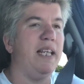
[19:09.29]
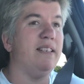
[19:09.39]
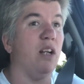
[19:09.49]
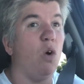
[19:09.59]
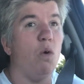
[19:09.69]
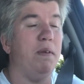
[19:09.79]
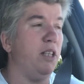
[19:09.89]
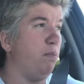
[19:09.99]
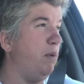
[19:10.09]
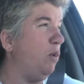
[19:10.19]
He's at home
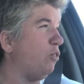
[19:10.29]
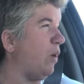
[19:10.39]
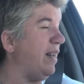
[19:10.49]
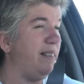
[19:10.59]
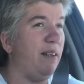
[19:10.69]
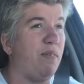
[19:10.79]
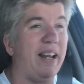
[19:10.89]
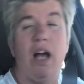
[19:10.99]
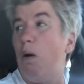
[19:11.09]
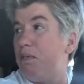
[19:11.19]
in his boot trying to see if
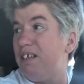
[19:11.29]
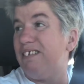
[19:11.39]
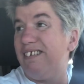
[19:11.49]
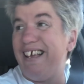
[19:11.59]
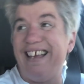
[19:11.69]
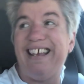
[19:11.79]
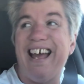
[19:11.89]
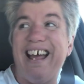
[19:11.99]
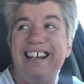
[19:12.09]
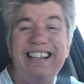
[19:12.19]
that helps his leg
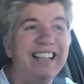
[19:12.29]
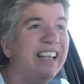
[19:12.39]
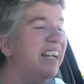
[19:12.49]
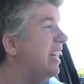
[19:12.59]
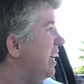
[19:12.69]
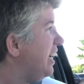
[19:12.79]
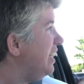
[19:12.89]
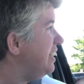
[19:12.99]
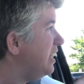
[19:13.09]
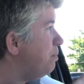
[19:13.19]
any,
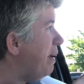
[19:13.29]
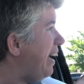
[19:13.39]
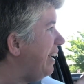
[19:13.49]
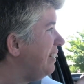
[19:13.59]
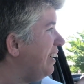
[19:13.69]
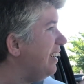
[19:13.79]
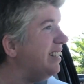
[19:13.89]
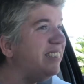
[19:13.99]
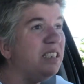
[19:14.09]
because it's bad, guys.